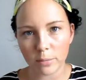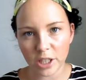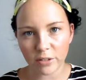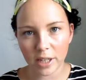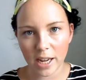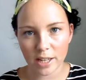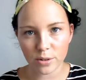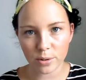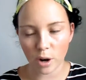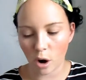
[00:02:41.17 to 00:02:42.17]
Generally I
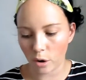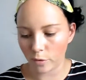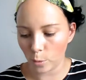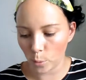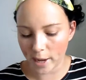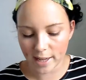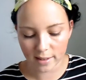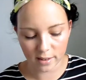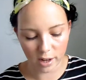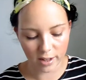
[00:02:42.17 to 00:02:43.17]
do it over weeks,
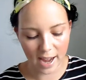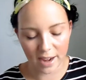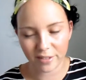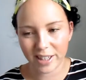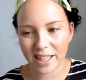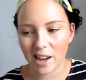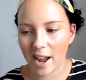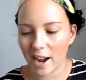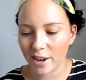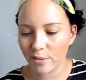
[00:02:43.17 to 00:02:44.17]
so I can't really,
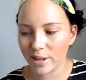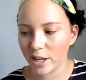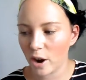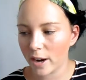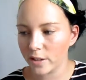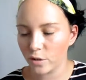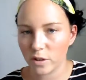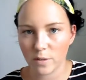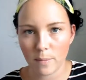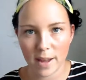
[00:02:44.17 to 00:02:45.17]
I don't really go out and do
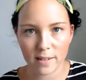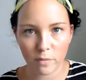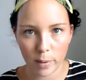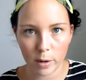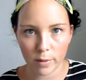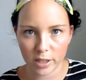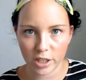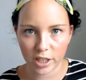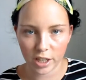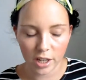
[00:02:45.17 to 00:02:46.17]
this massive big
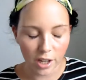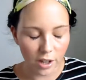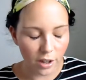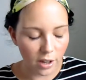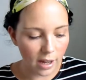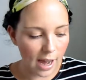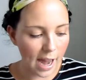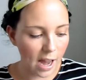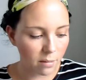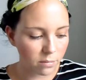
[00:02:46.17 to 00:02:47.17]
winter
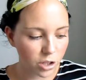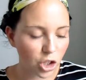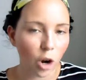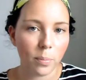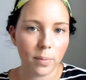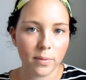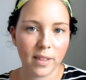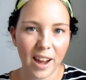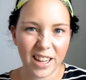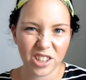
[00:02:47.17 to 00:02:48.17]
shop
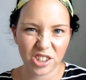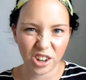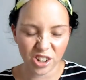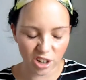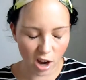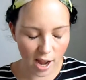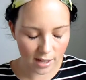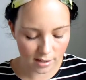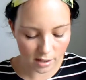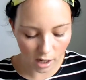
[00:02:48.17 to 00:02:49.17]
that I can show you
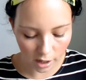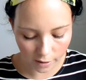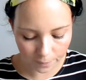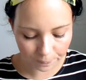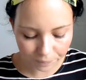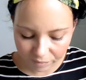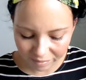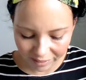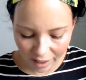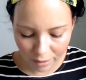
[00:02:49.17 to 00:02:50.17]
guys, so it
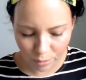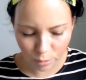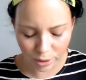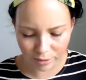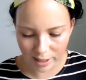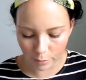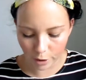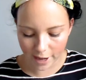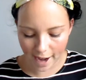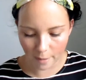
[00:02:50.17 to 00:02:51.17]
wouldn't really
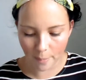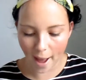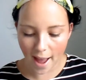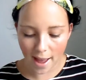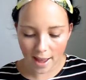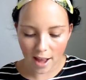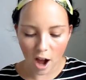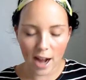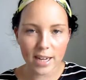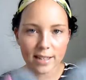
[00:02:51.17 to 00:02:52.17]
work out, but
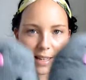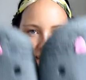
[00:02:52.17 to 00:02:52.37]
I just